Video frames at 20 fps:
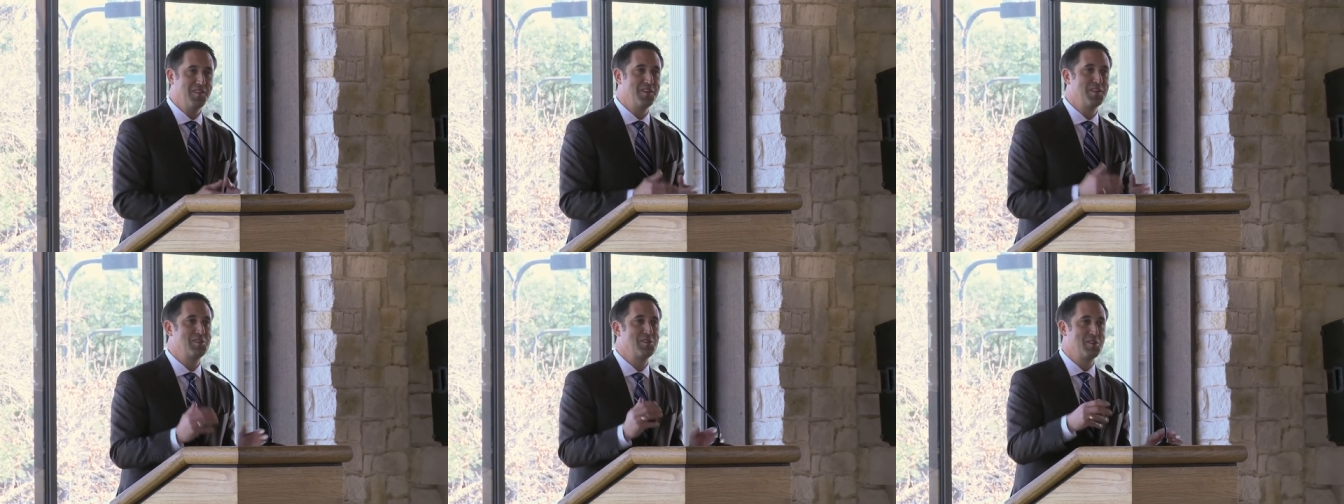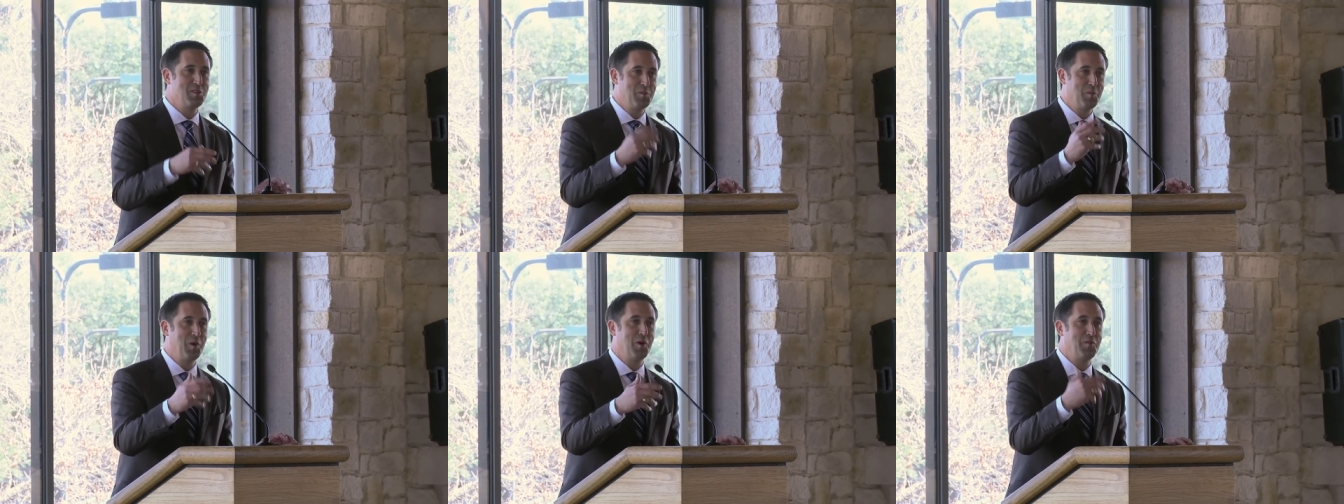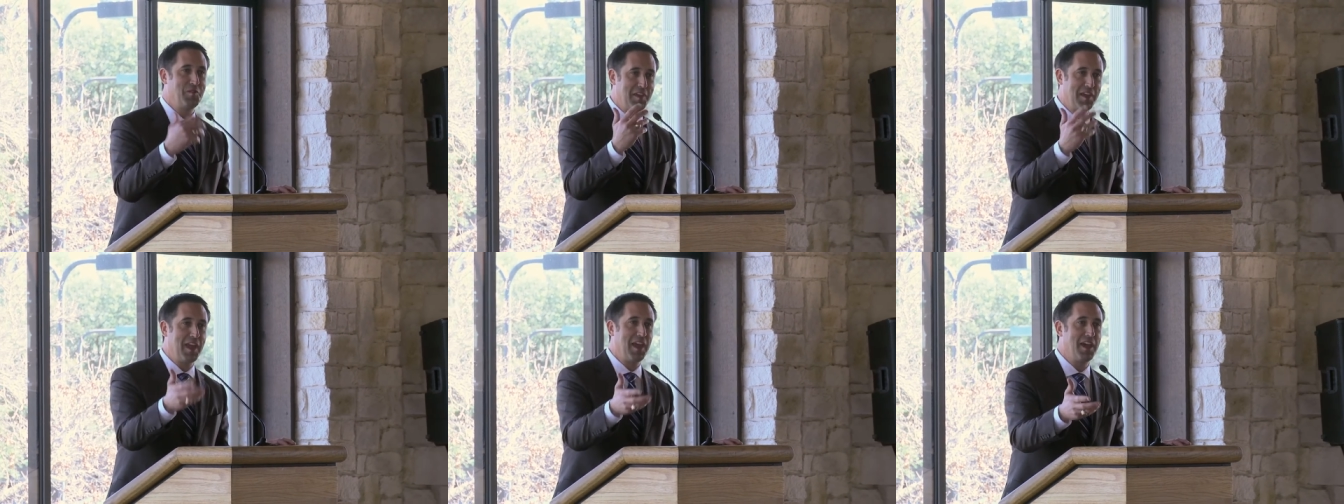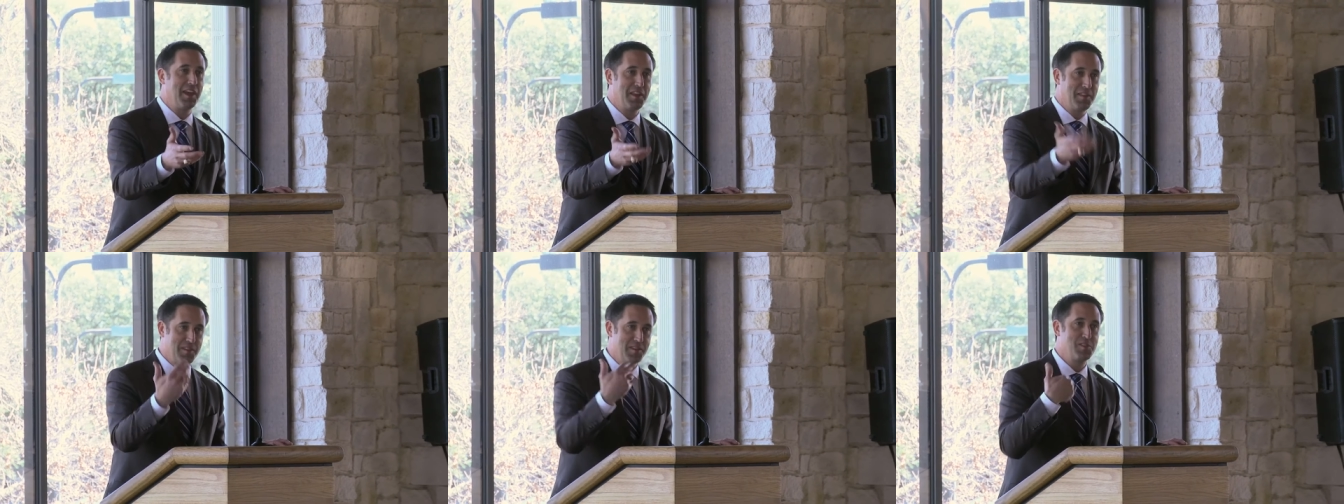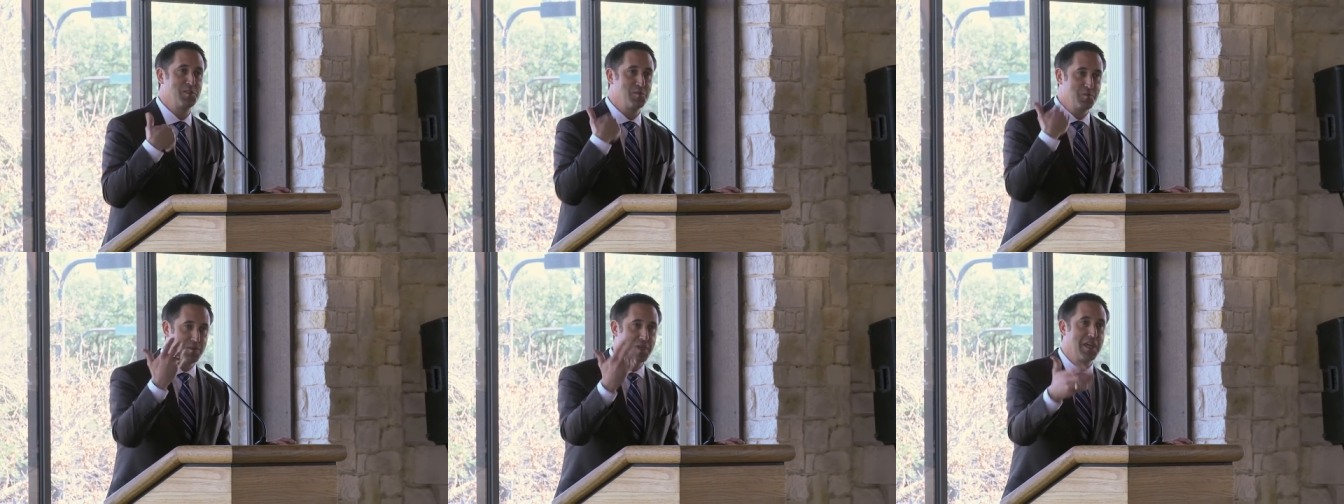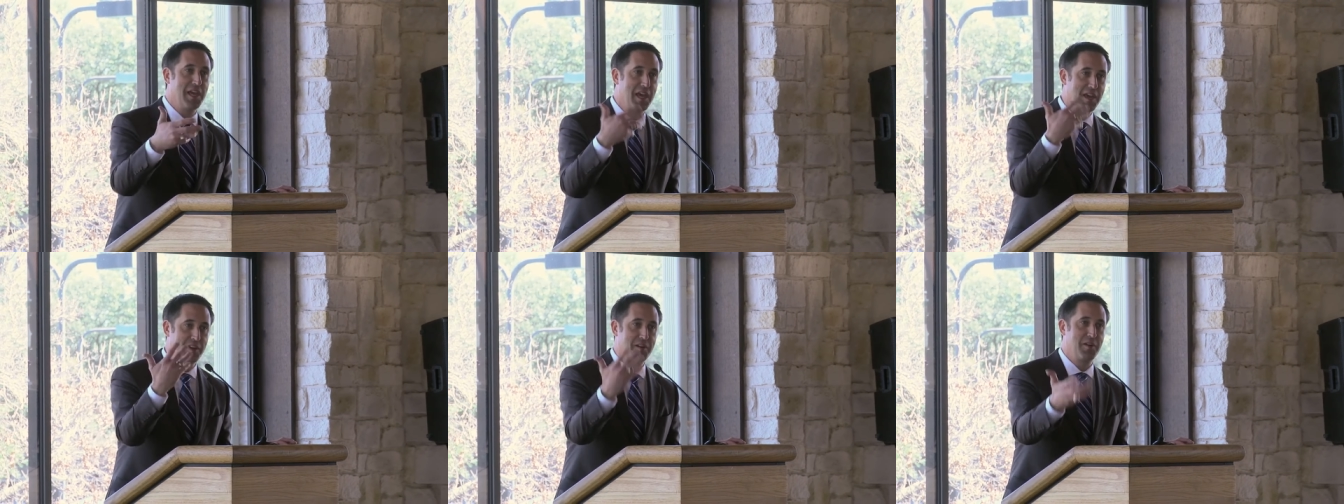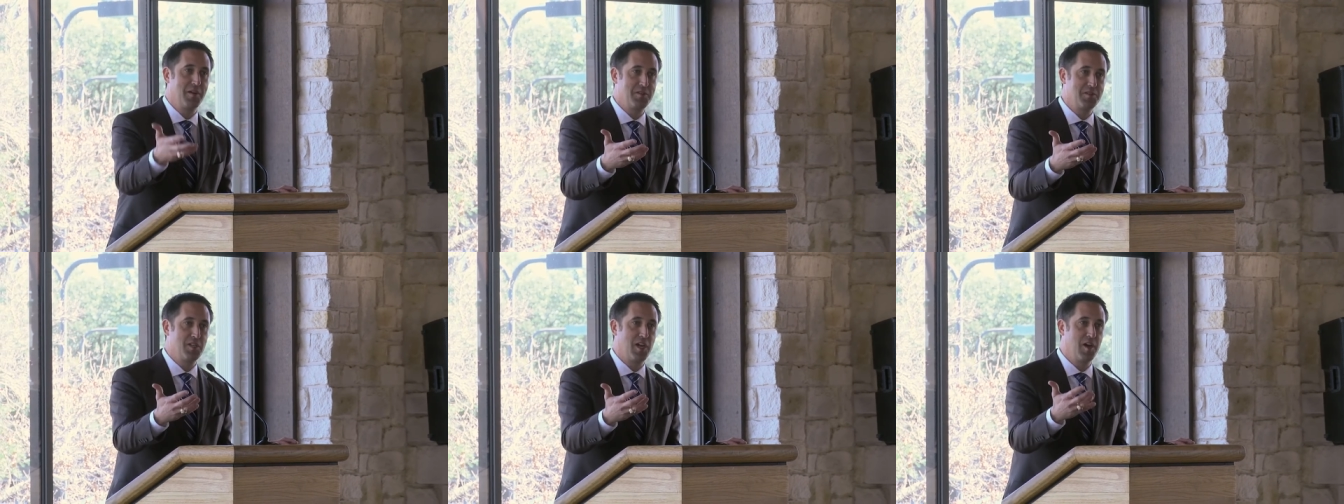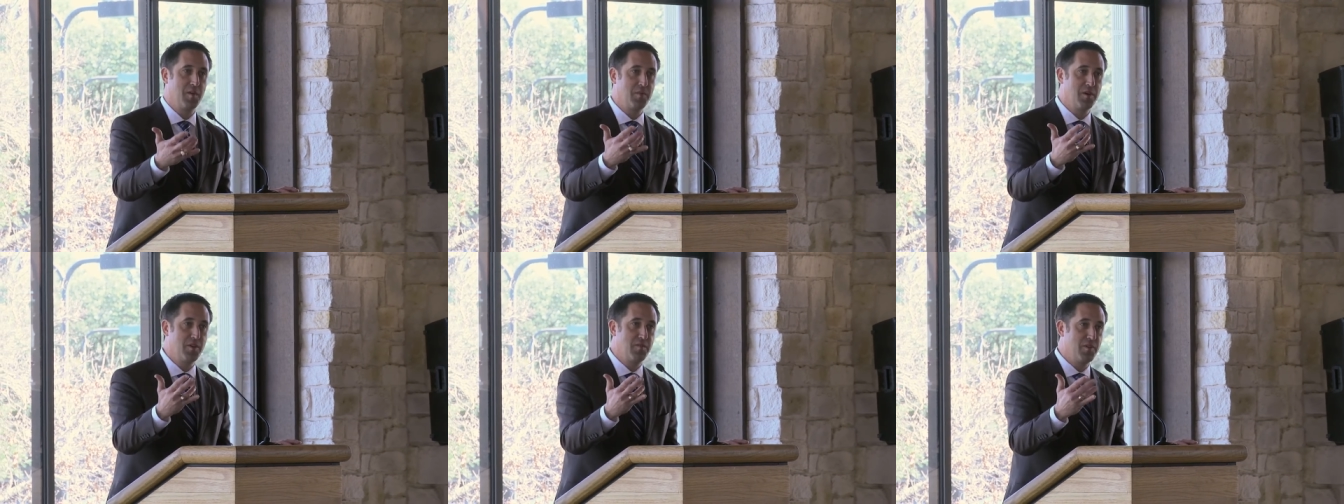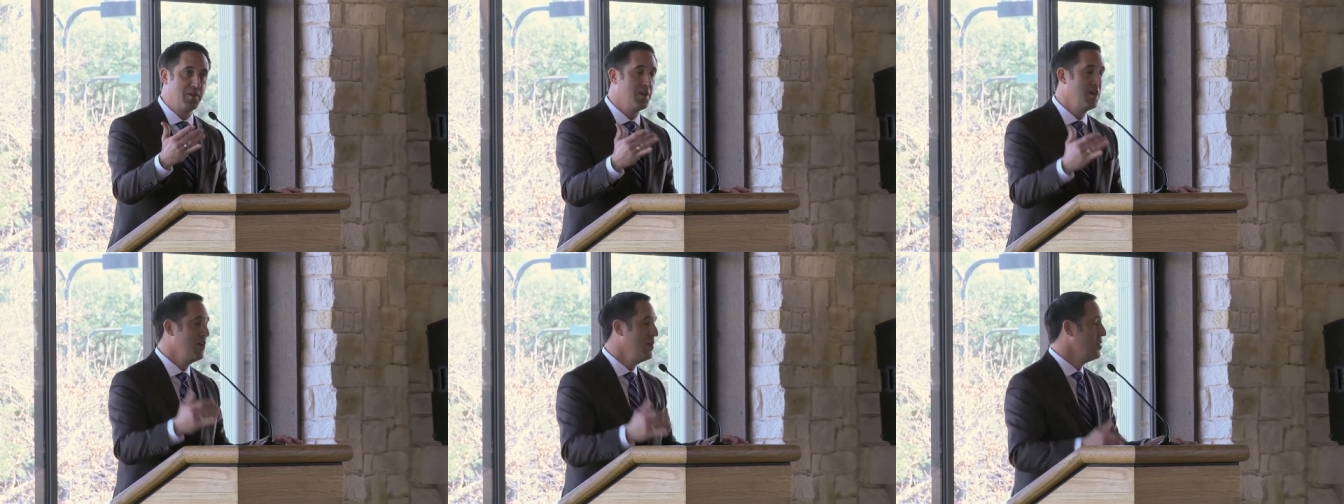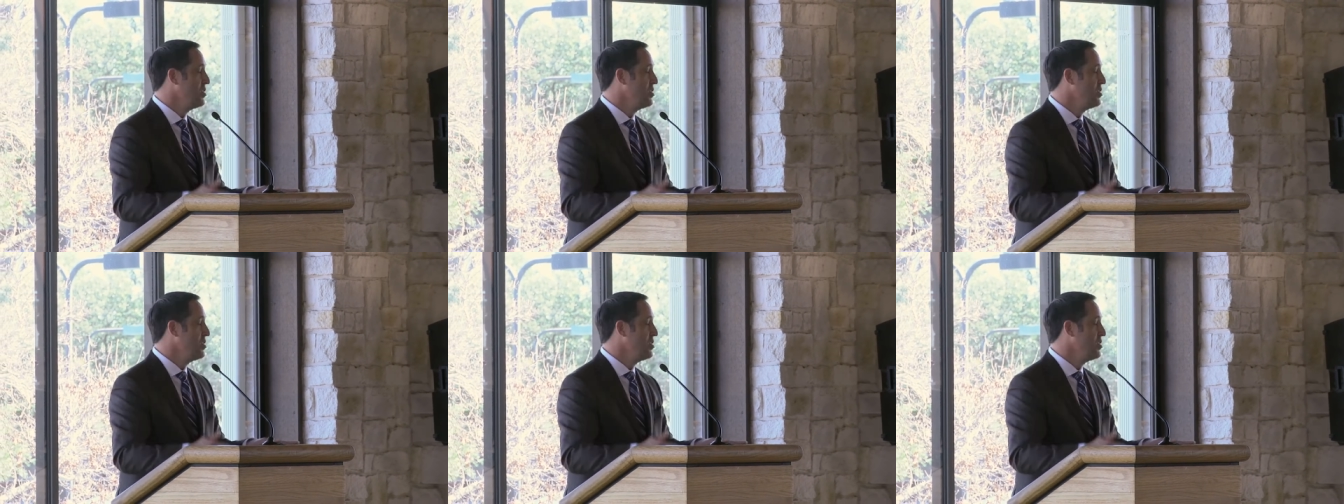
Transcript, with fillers: this isn't the part they added, this is me adding on top of it.